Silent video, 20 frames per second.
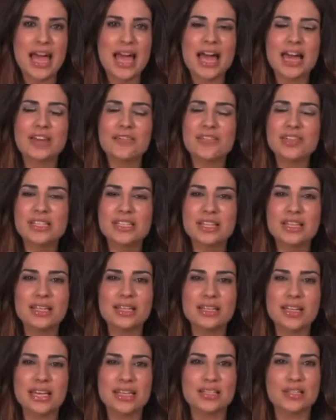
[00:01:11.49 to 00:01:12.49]
and
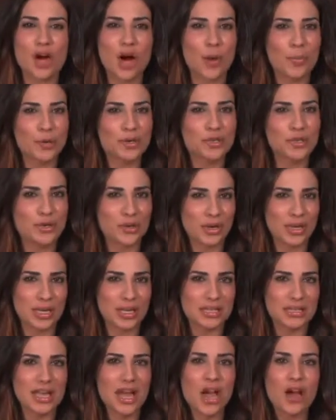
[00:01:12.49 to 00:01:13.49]
facilitates
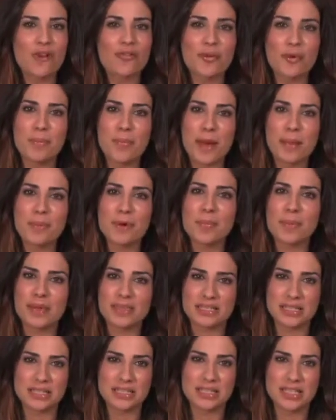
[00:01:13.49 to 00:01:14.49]
opportunities for member
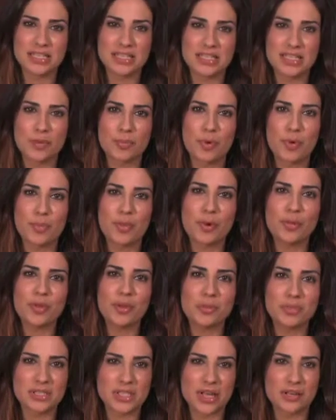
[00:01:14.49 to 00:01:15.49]
businesses to promote
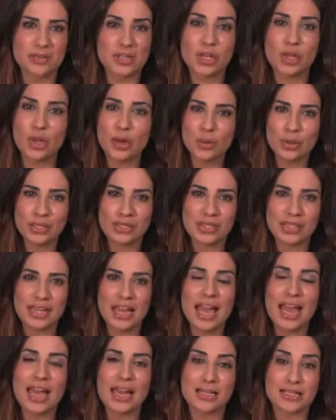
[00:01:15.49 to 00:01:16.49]
themselves locally
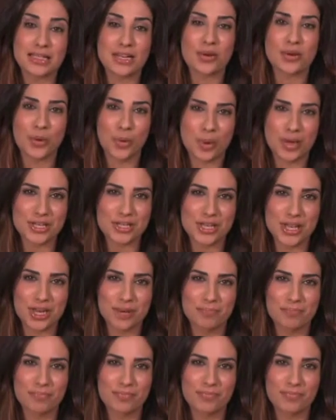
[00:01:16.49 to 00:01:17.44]
and in Croatia.